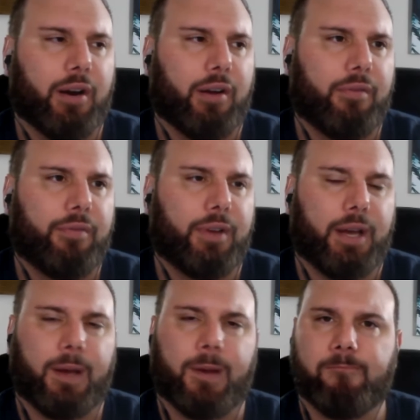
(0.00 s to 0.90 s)
of.
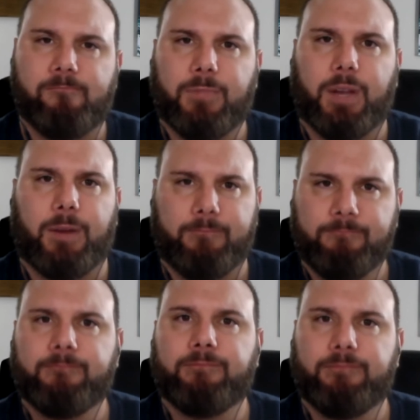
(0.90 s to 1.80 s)
Um, yeah.
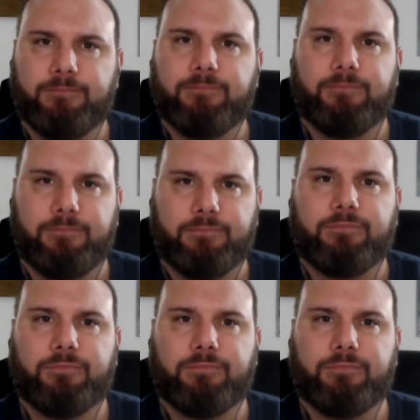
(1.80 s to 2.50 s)
And so I